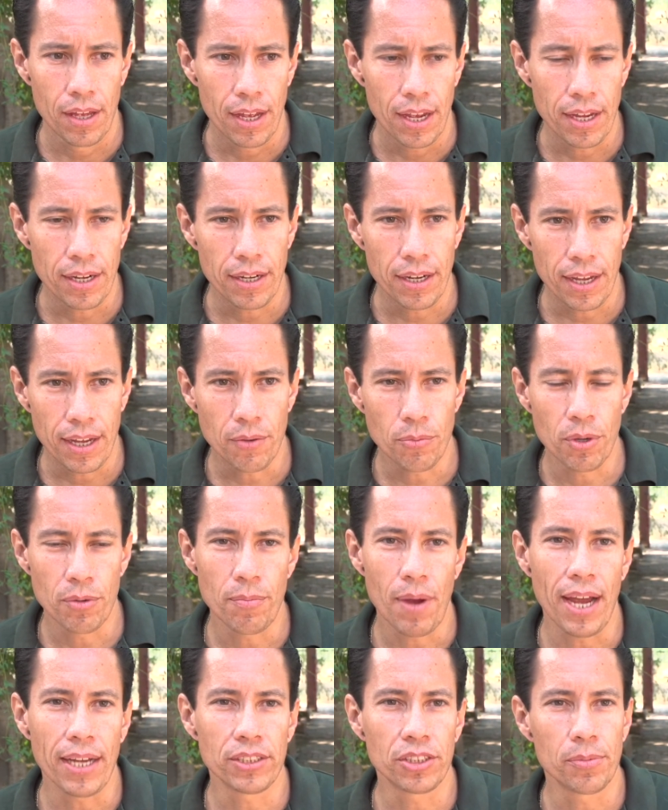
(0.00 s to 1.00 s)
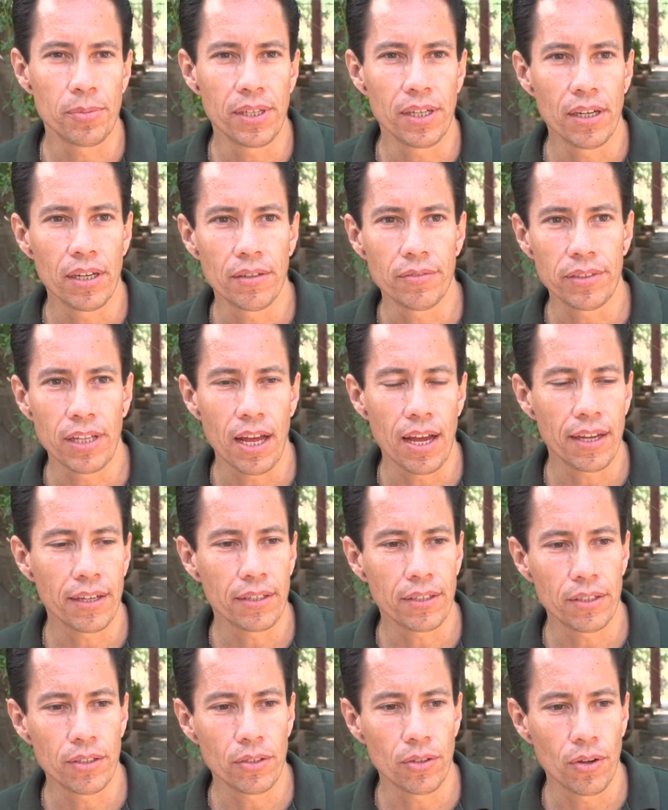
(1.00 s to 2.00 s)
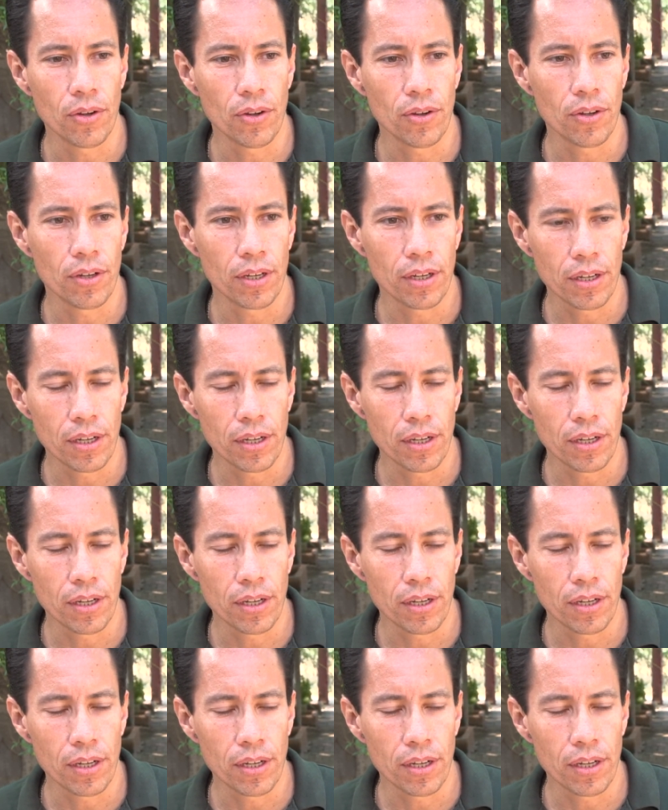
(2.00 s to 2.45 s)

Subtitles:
and it reminds me of like, you know,